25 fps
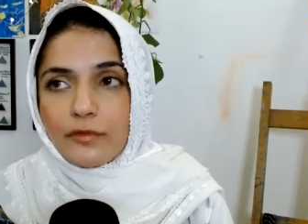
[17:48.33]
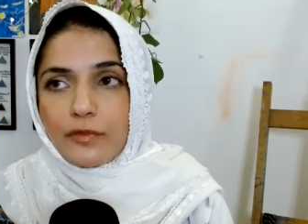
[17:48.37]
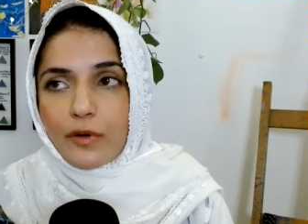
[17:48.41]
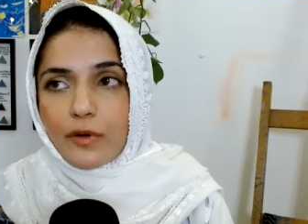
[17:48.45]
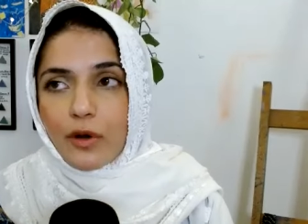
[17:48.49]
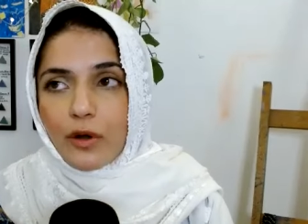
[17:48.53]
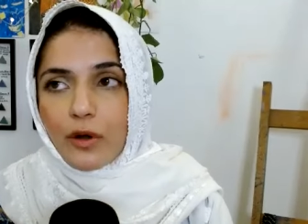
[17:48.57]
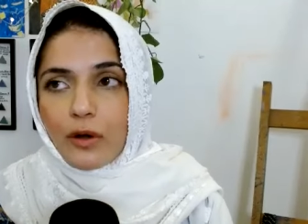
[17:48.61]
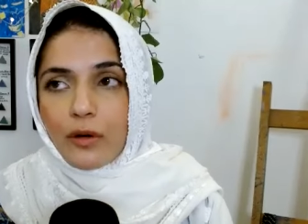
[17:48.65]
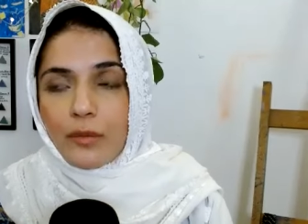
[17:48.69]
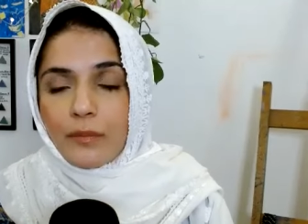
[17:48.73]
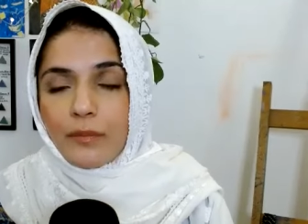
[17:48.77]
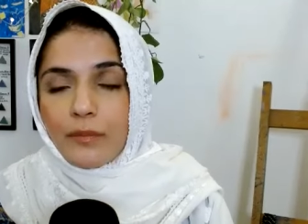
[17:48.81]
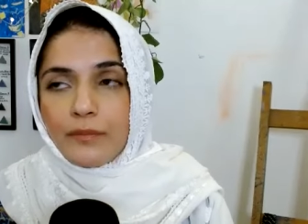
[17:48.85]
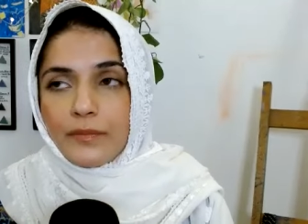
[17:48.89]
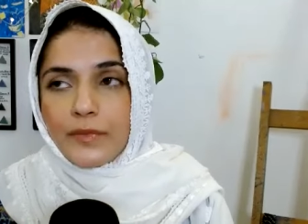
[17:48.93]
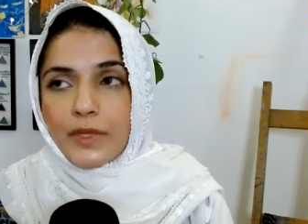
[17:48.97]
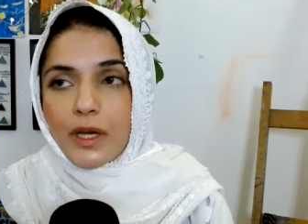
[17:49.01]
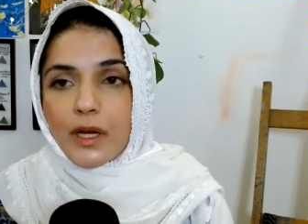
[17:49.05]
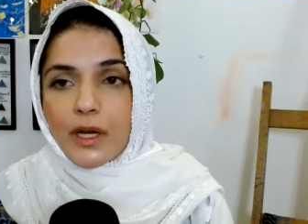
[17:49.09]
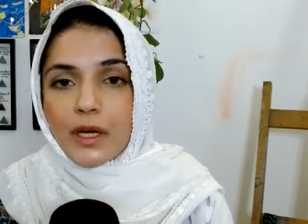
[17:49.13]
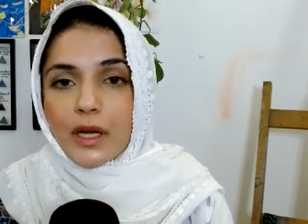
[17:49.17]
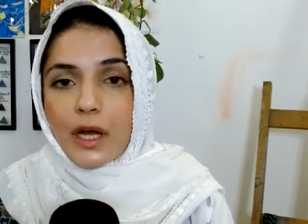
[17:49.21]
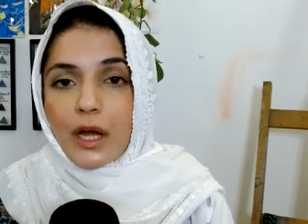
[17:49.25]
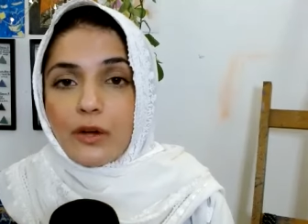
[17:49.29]
from
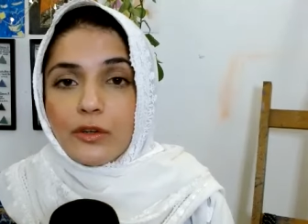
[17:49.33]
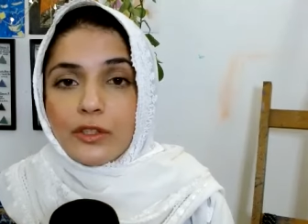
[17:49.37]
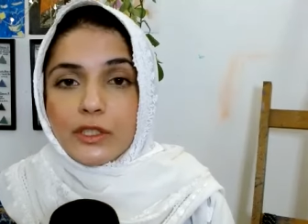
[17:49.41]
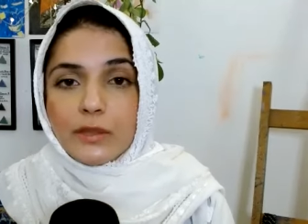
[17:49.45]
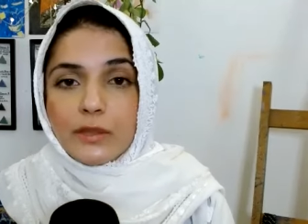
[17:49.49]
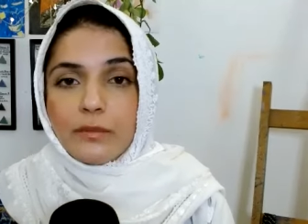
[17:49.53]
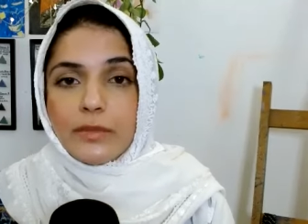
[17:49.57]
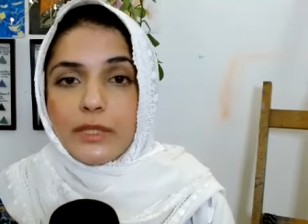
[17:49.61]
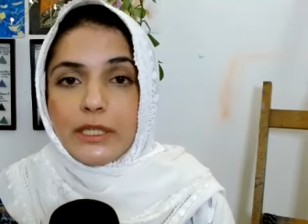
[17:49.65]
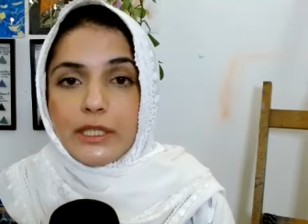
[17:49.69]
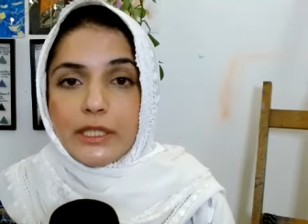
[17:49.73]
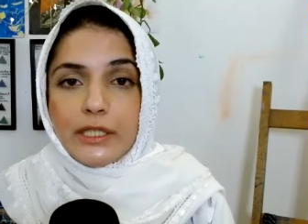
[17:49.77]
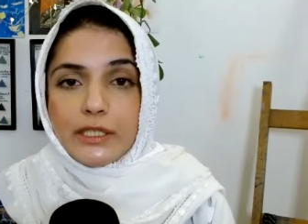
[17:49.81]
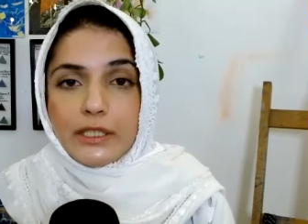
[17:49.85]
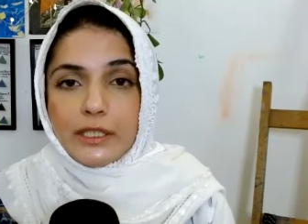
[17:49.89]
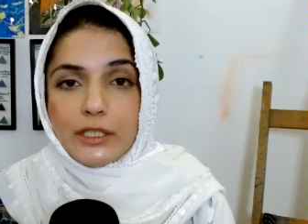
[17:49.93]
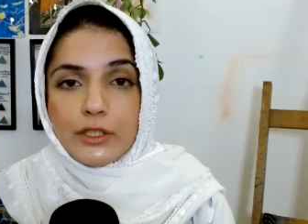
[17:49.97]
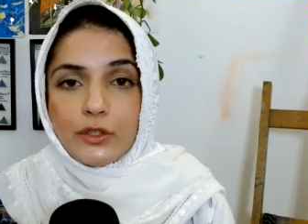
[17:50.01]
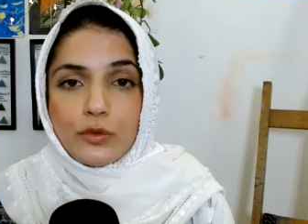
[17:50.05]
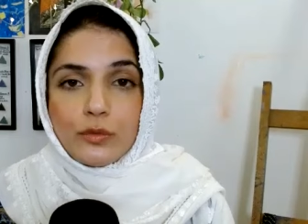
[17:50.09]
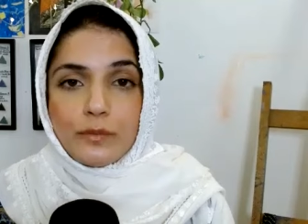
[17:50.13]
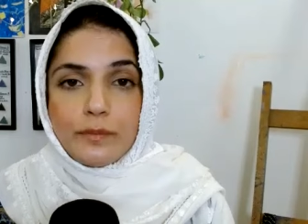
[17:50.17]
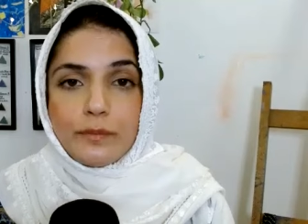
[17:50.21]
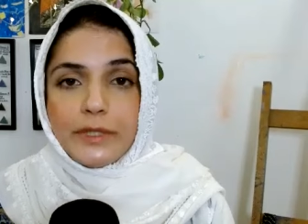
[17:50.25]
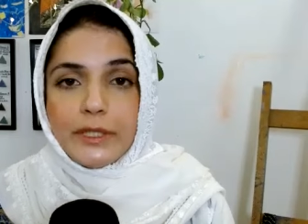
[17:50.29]
the accountability
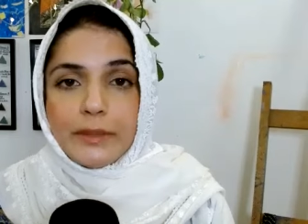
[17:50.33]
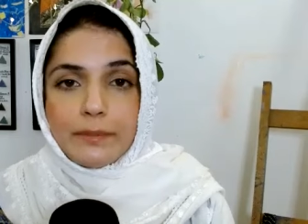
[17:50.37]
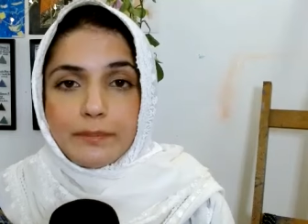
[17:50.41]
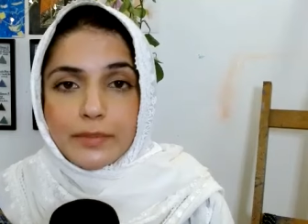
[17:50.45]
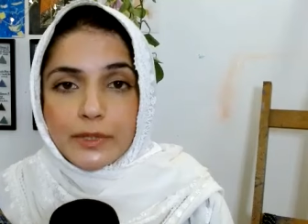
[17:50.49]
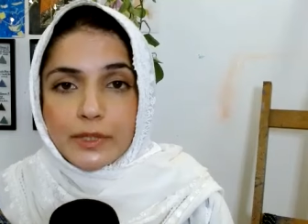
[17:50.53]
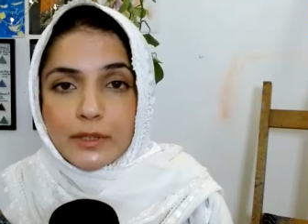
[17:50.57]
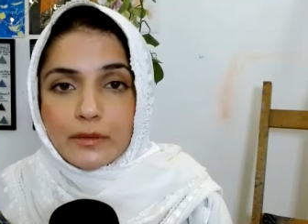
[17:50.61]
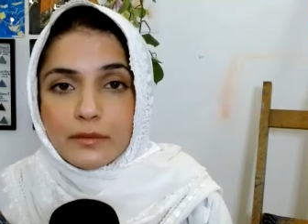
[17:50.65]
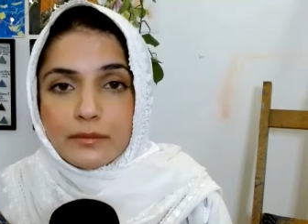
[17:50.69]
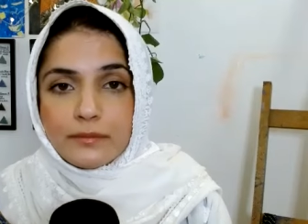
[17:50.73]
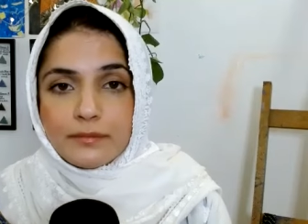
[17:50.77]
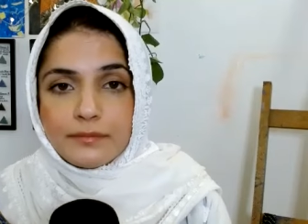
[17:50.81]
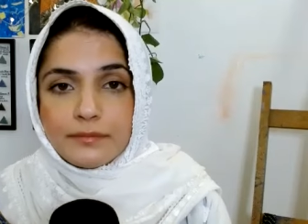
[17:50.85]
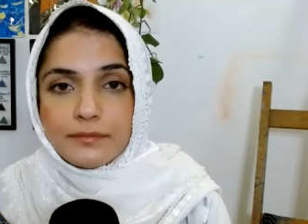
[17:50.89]
to people.